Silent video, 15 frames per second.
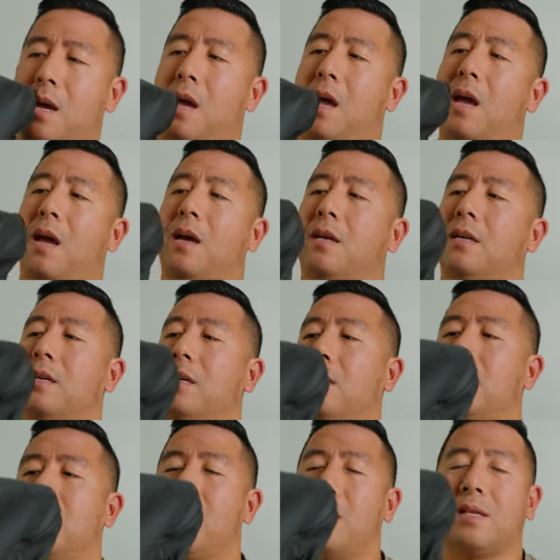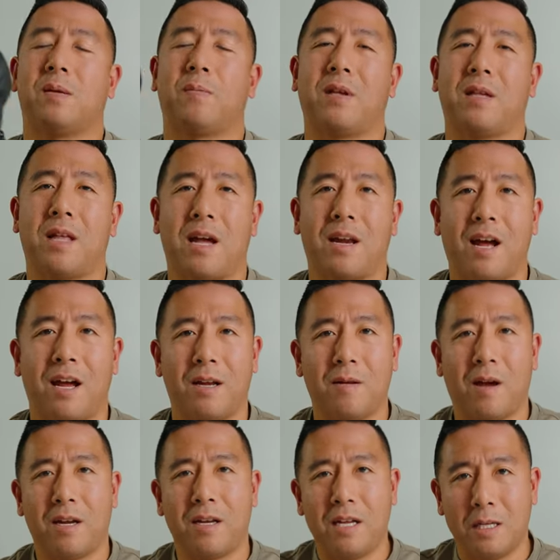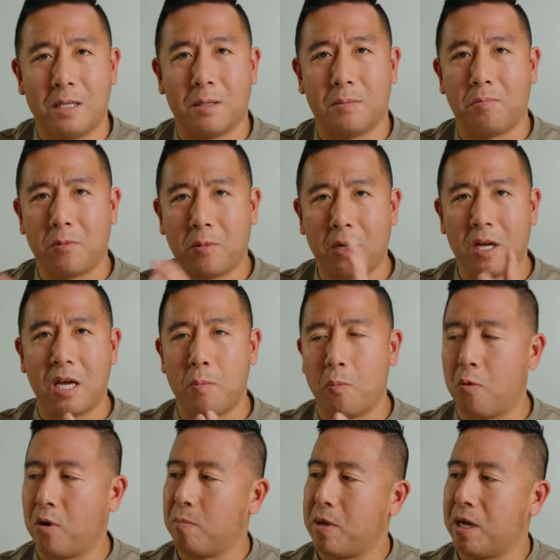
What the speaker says: and it's not something that I need to keep with me,